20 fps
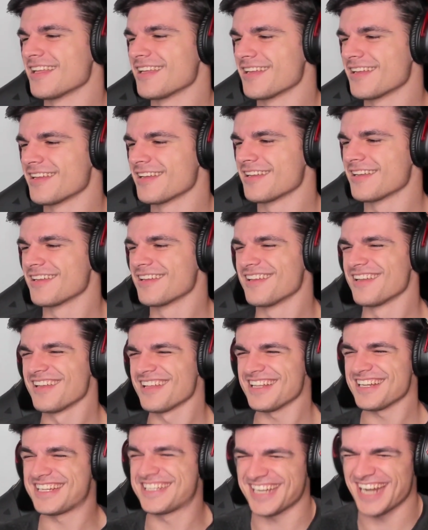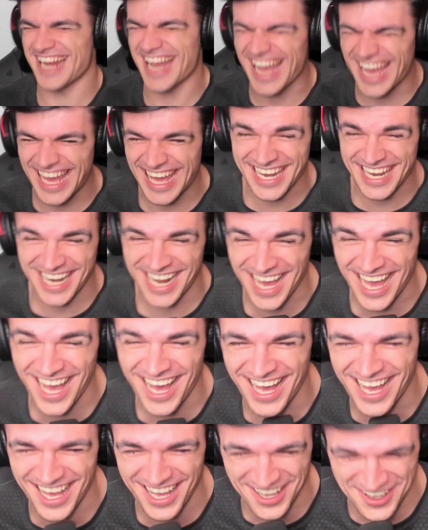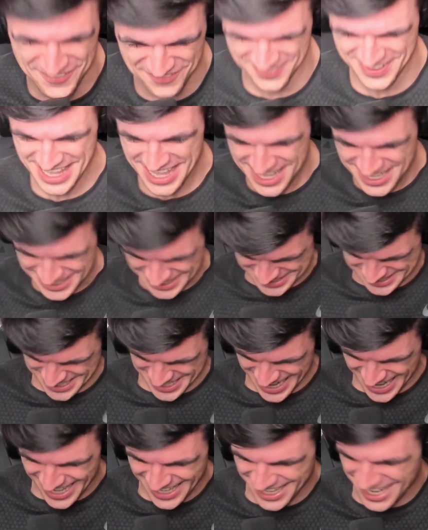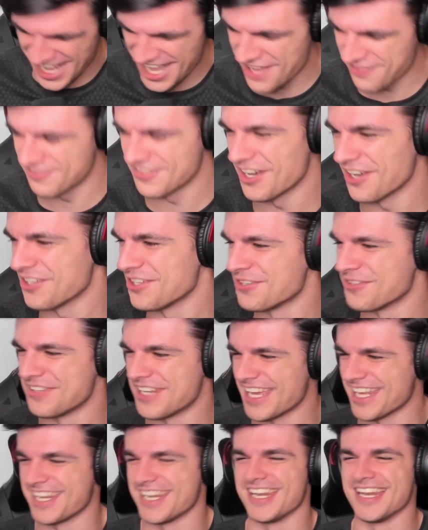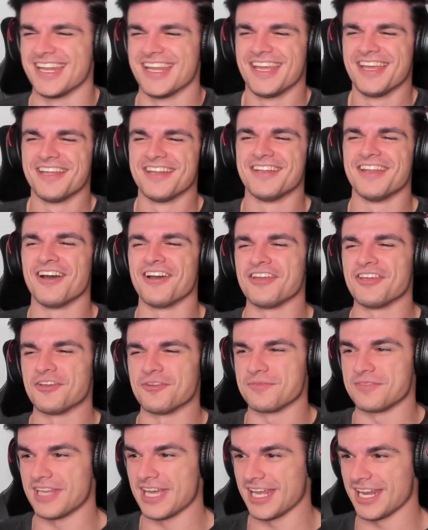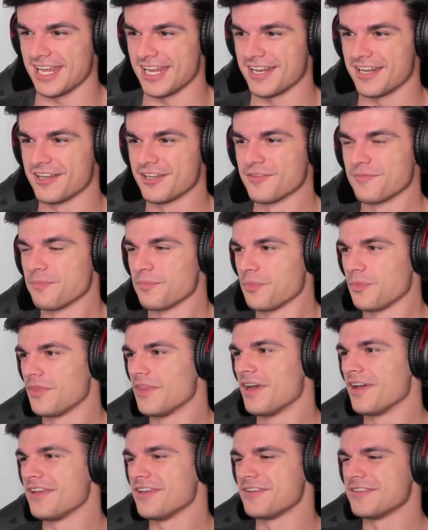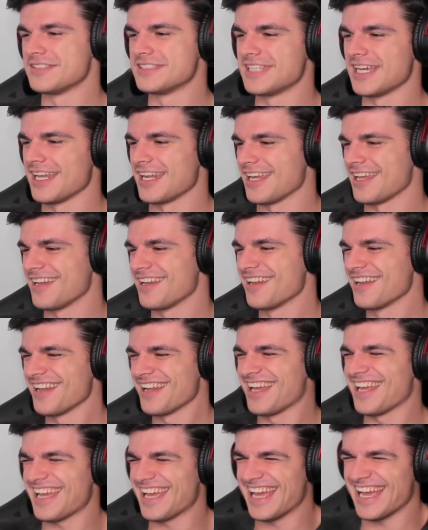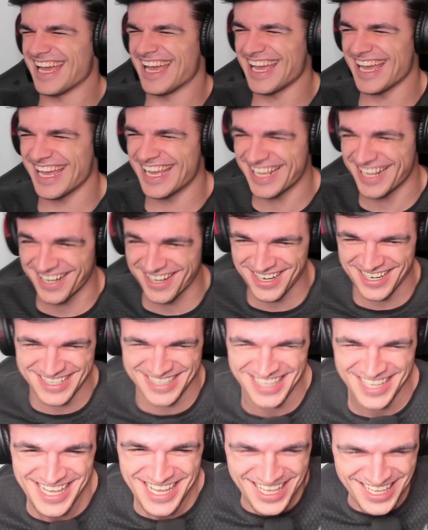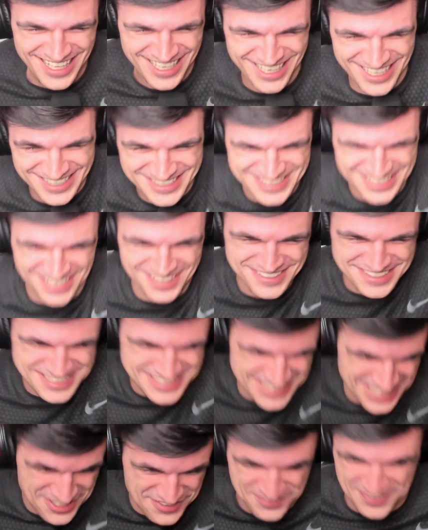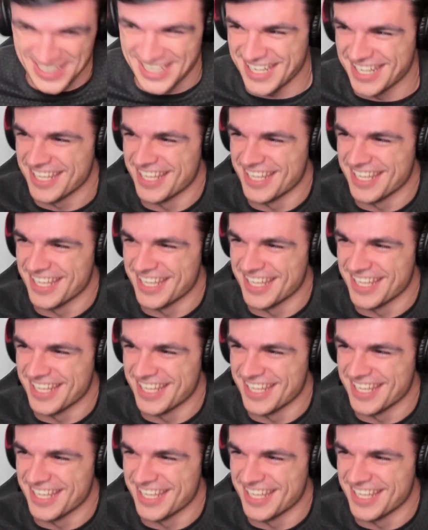I licked I... it! I licked it! I licked it! No, no, shut no, up! No, no, you didn't! No, no, no you no, didn't! No, no, no, no you didn't! Stop! You're, Stop. you're so stupid!